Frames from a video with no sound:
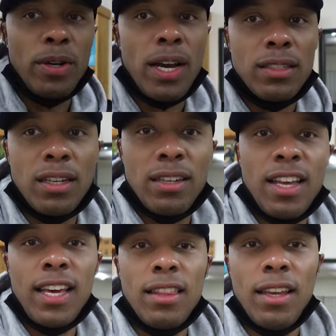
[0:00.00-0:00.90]
we're not
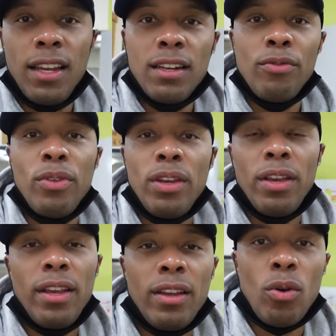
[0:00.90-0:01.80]
done. At the end of
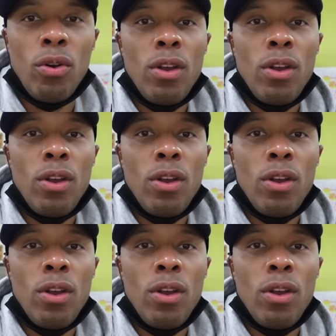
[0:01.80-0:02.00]
the